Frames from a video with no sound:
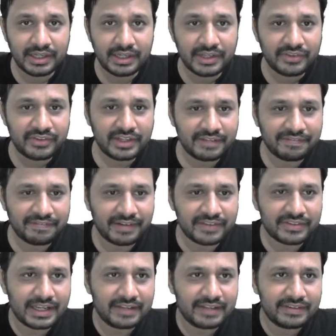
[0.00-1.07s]
See, the first
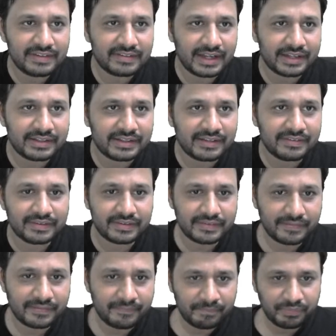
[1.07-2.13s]
case is like this.
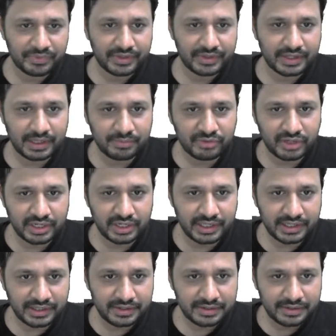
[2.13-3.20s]
Observe here,
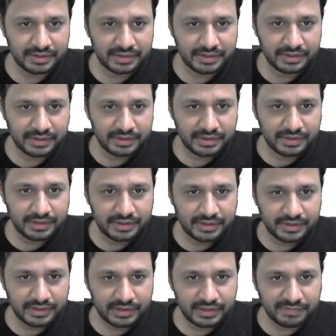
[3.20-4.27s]

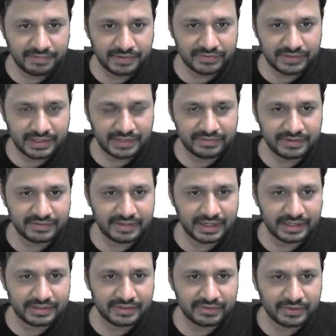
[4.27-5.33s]
the first case is
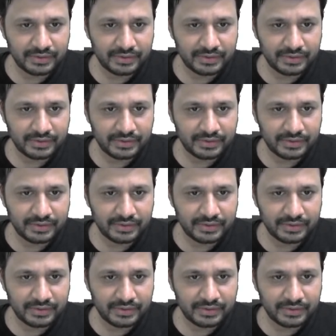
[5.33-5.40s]
like this.